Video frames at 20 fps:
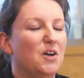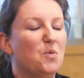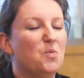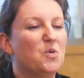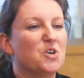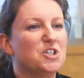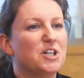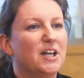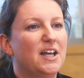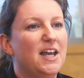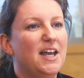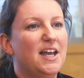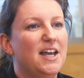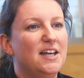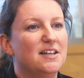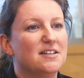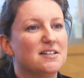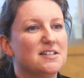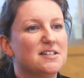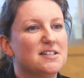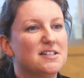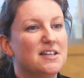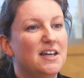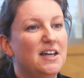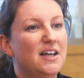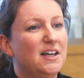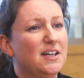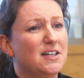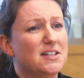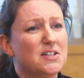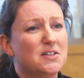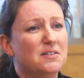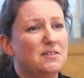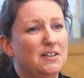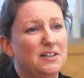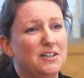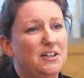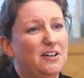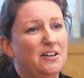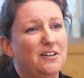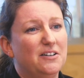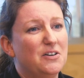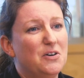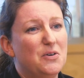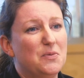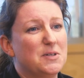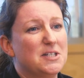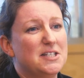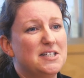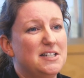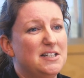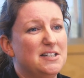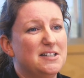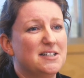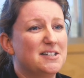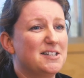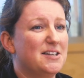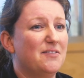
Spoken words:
Washing hands, that's common sense.